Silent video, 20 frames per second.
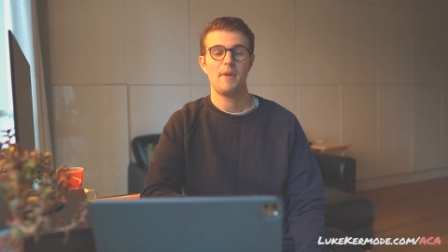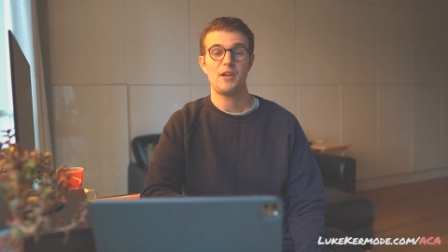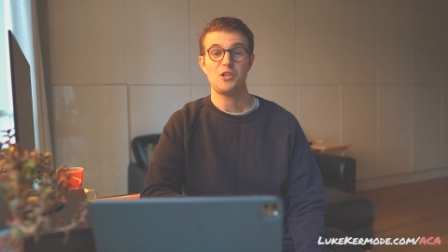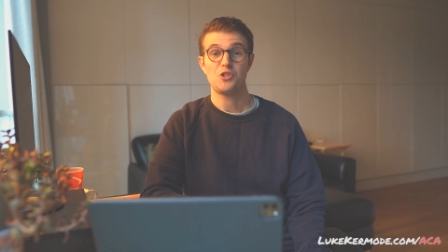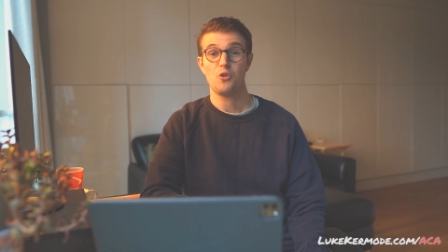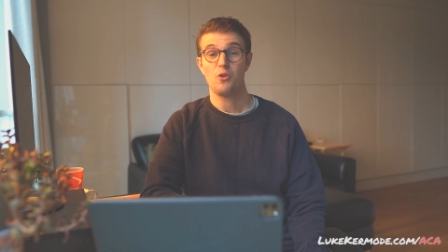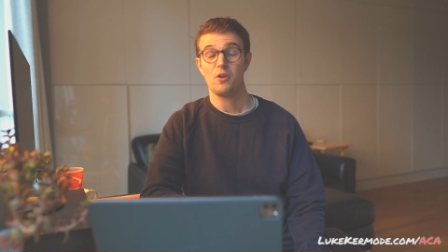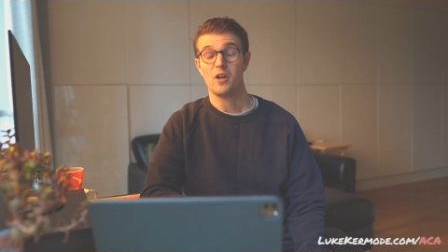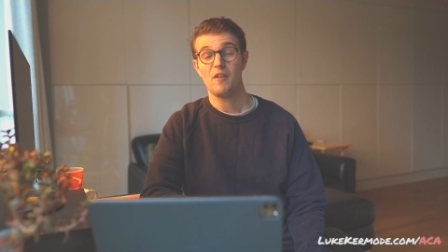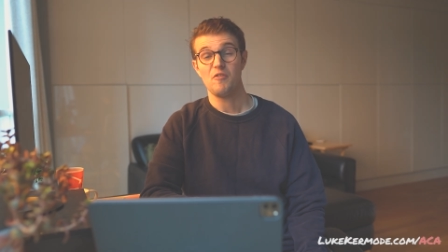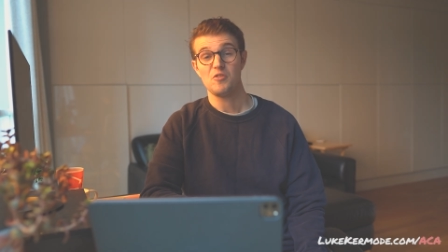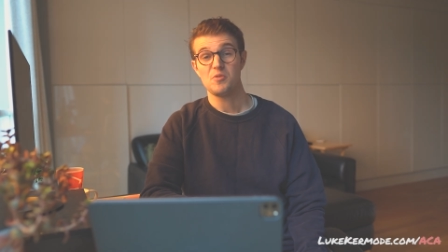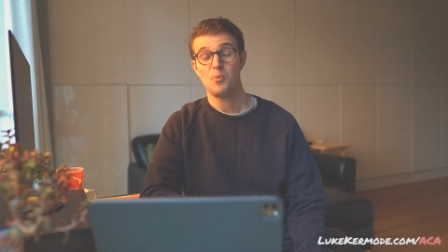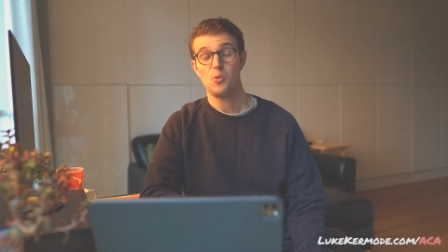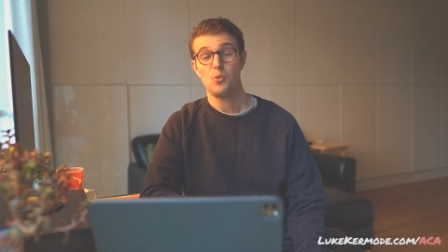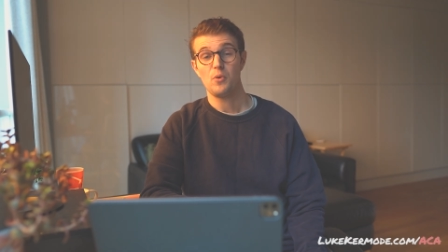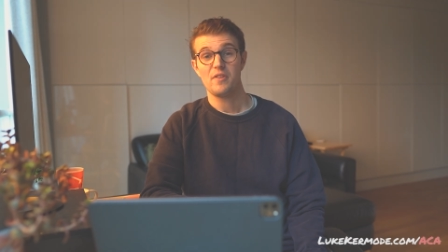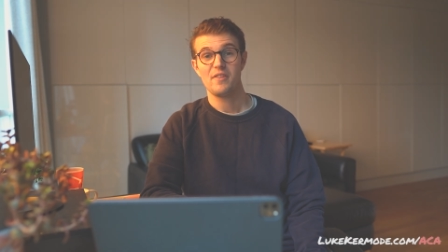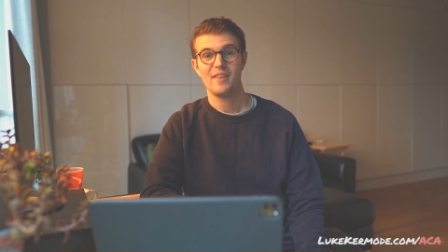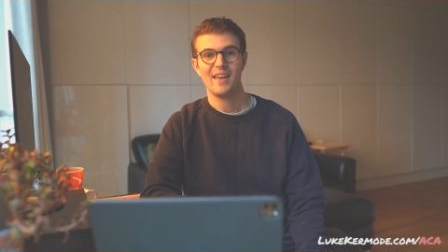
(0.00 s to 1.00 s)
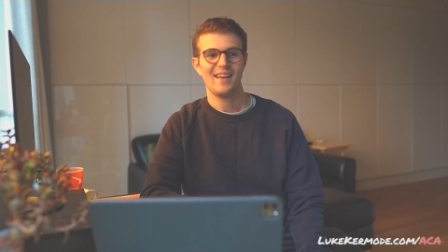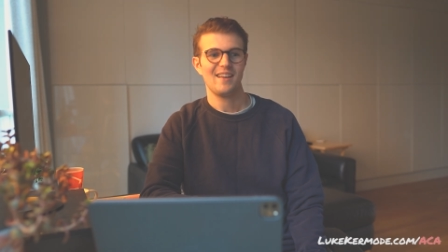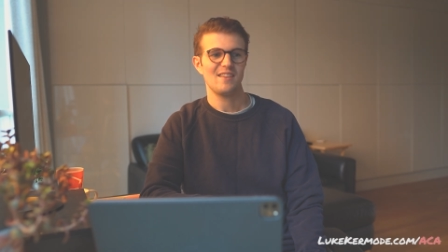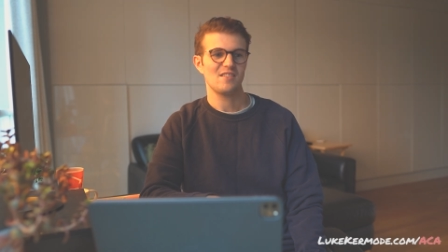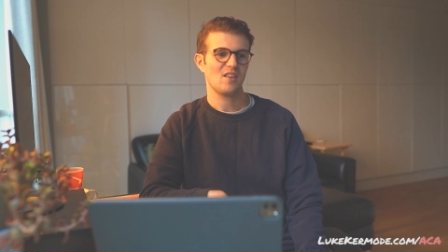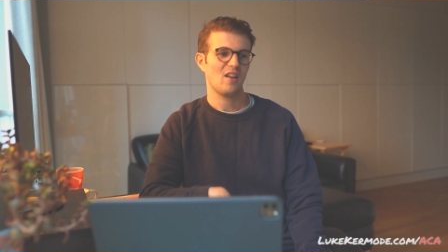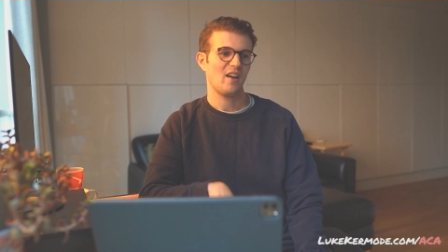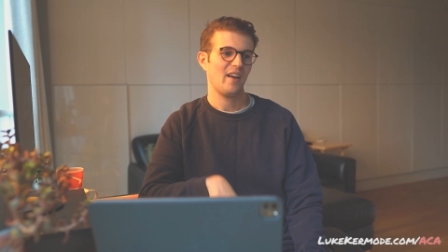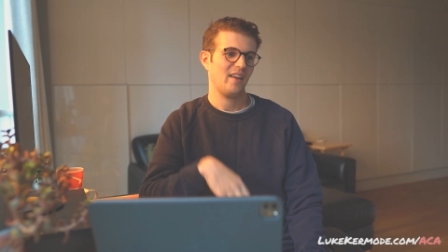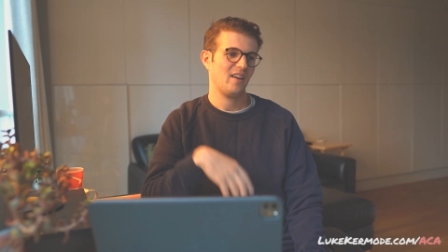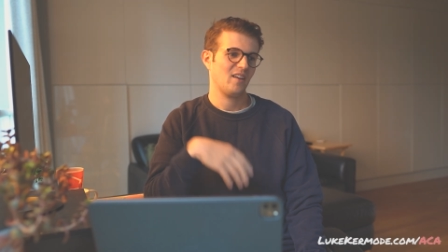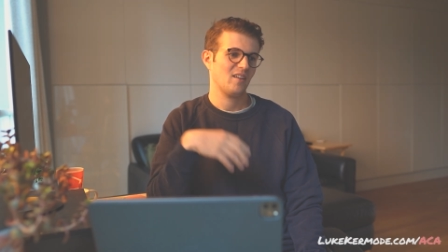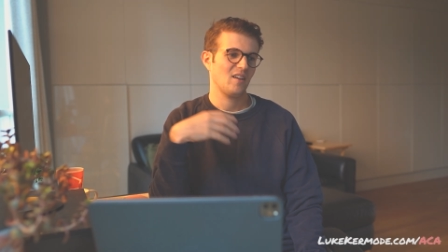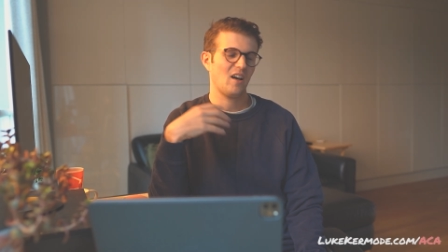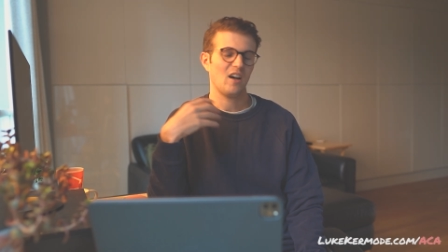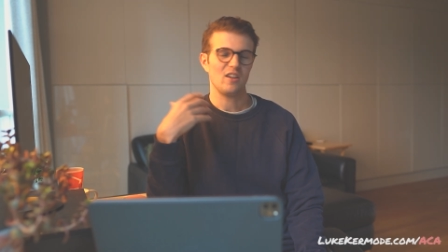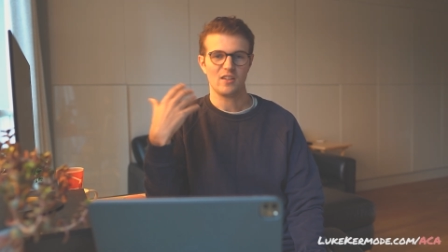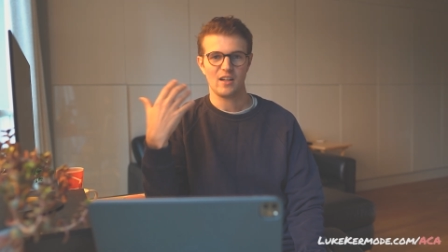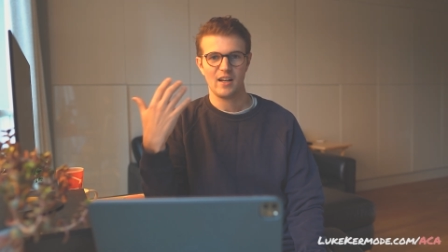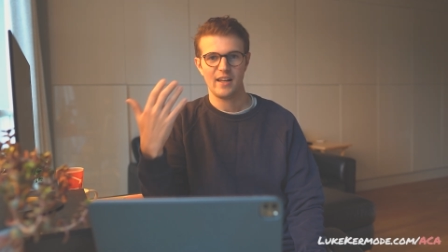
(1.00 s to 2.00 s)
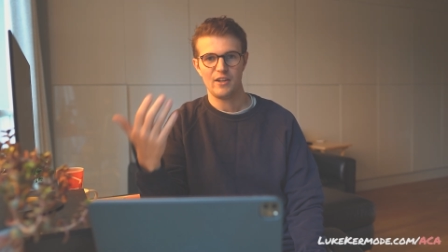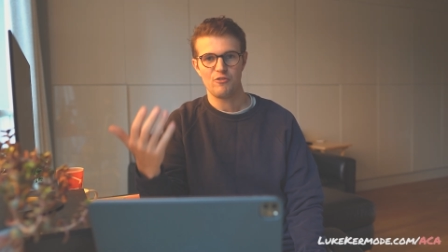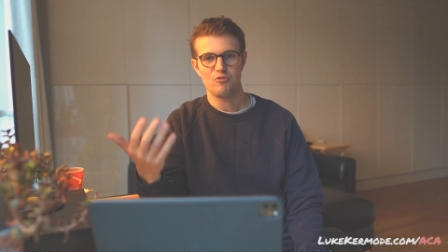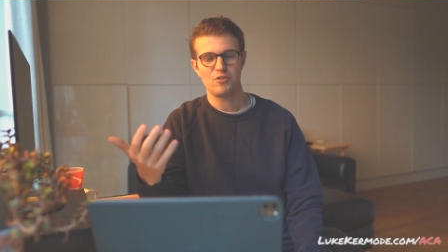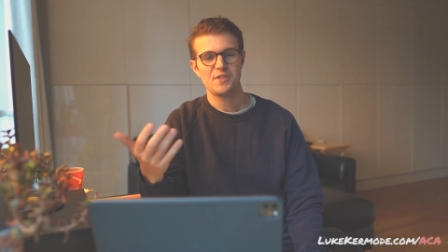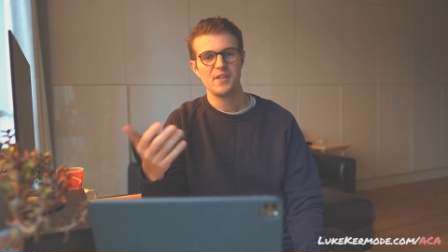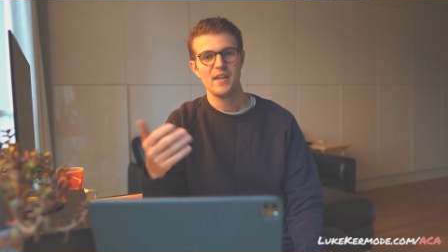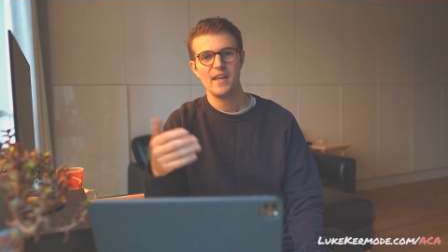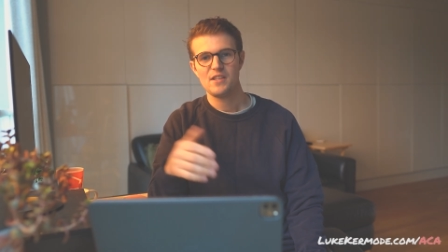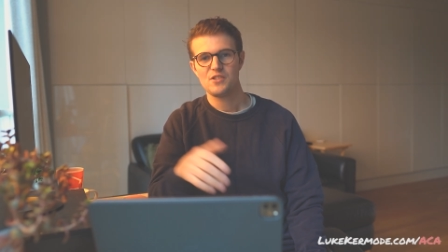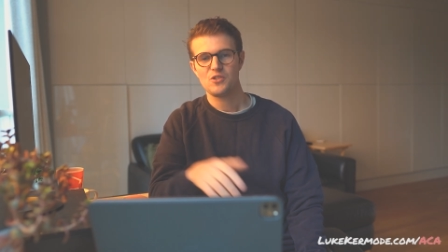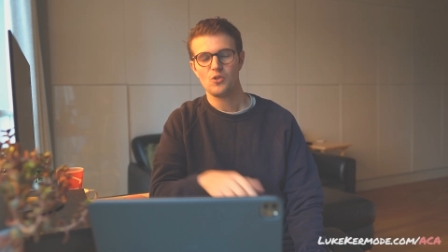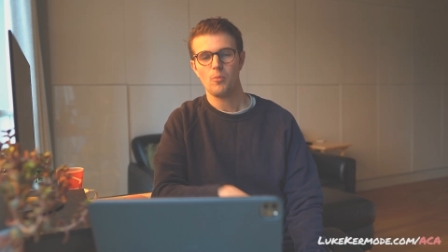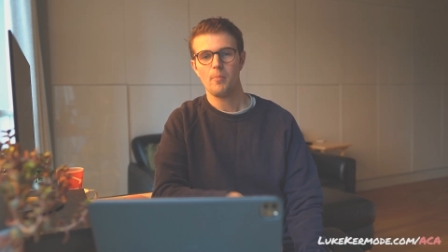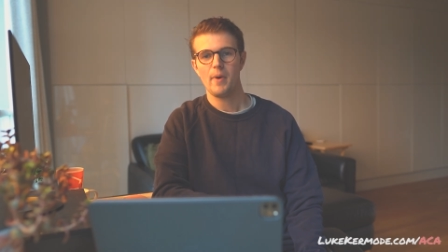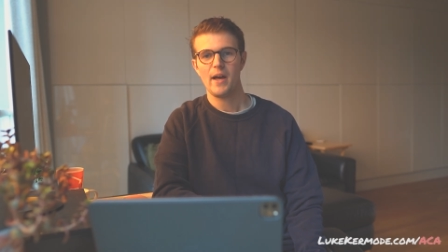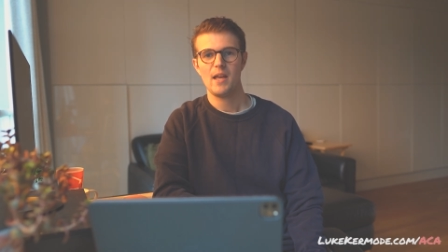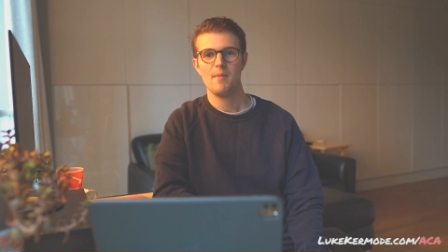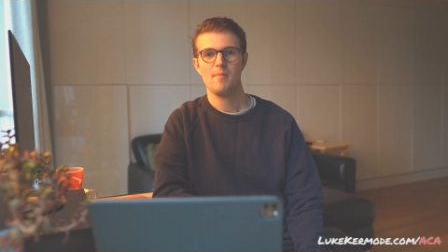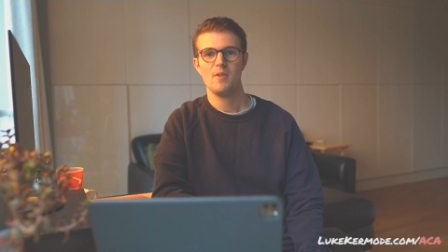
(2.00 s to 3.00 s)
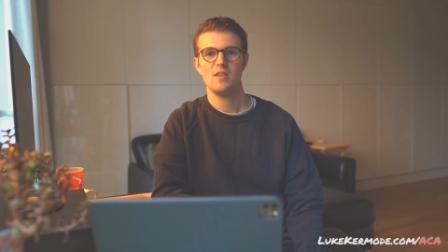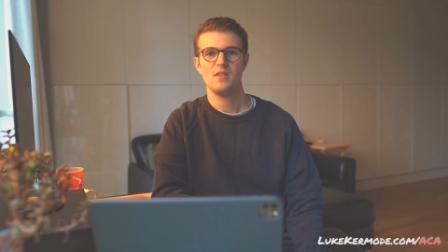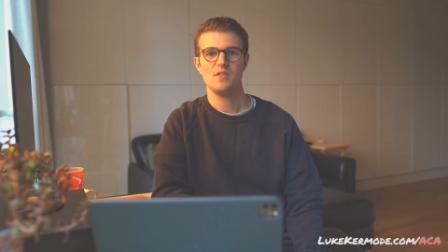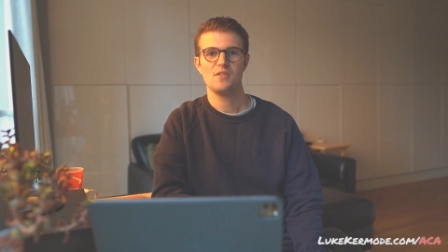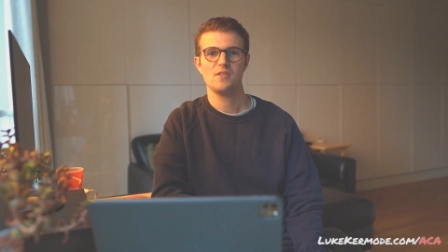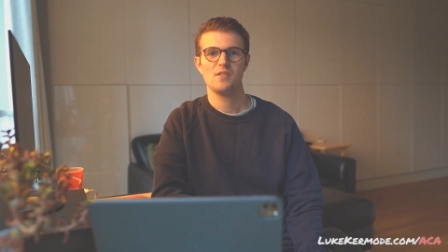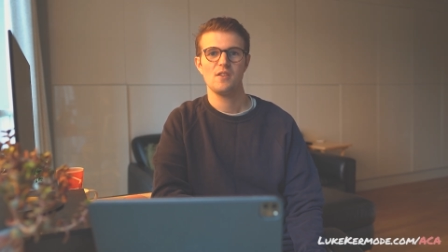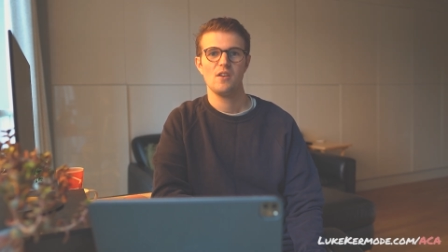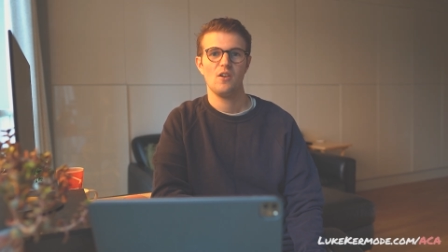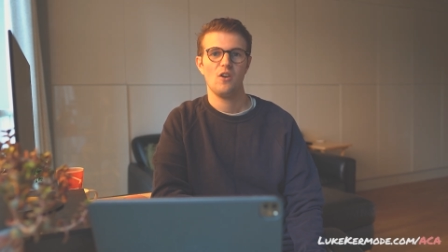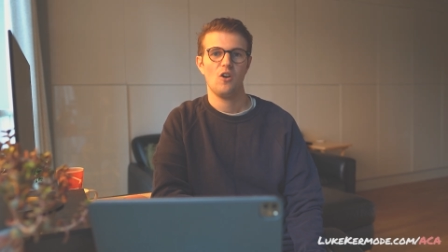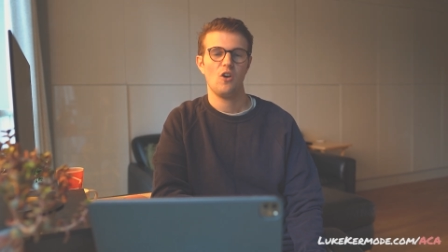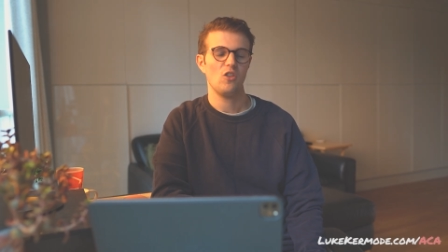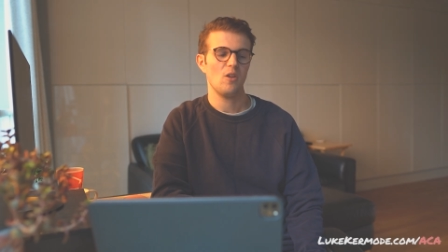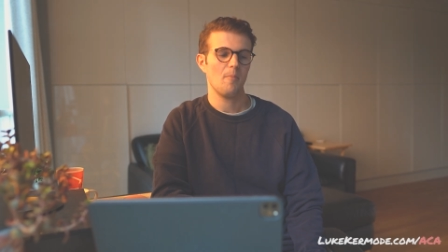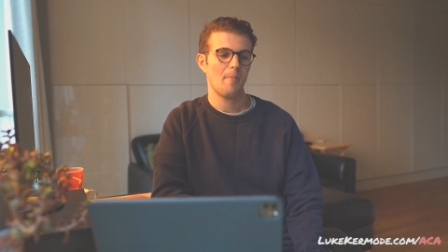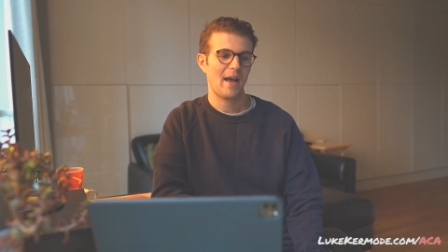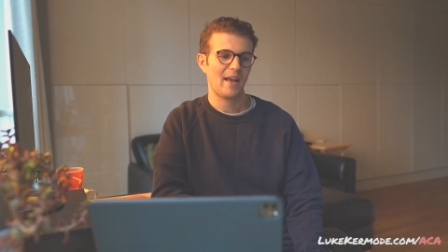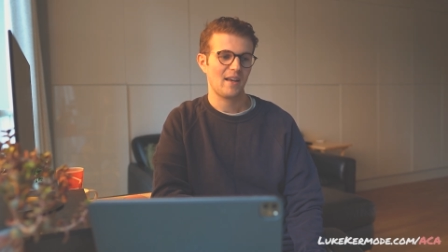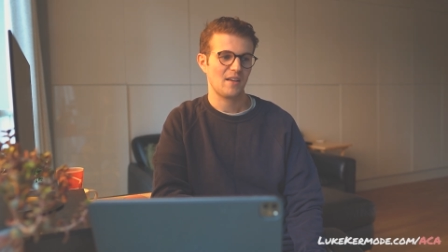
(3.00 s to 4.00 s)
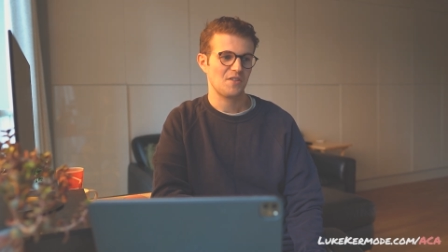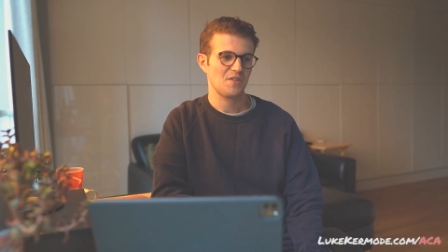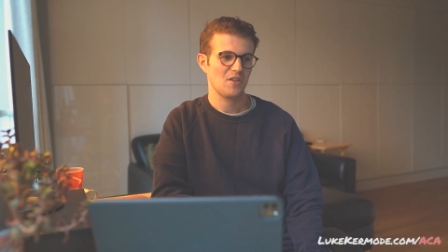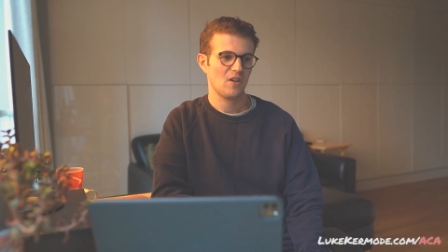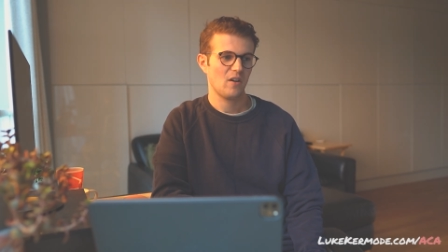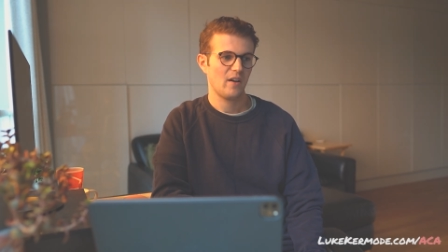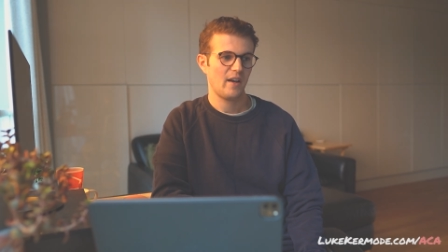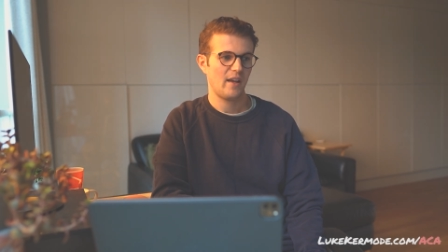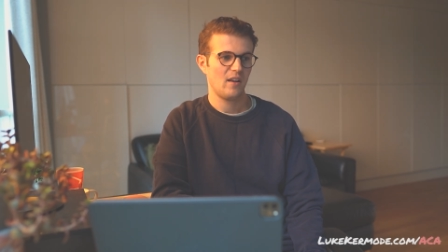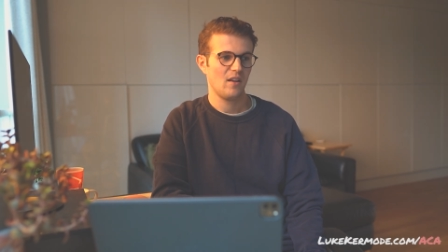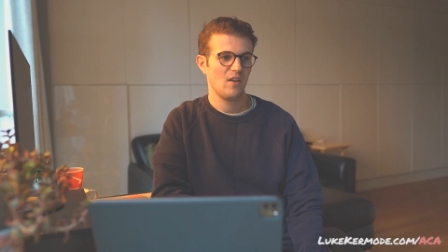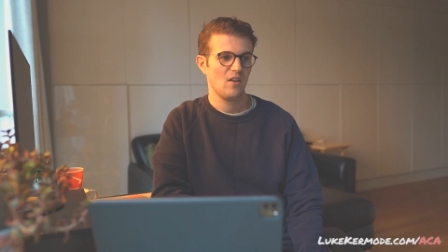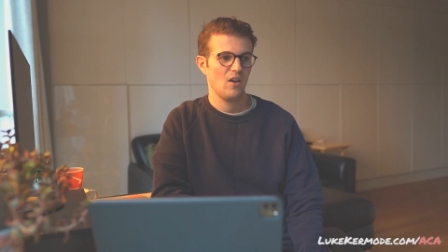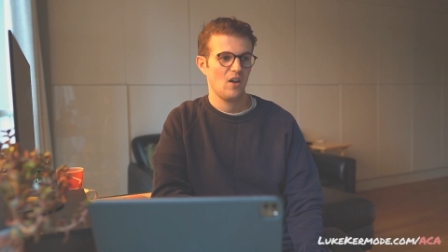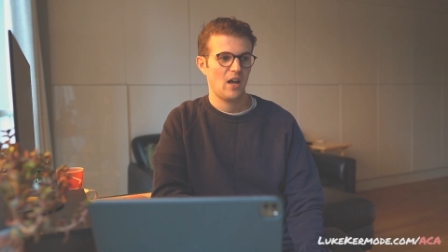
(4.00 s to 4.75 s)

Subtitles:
Make sure you're comfortable with things like uncleared receipts or payments on the bank side,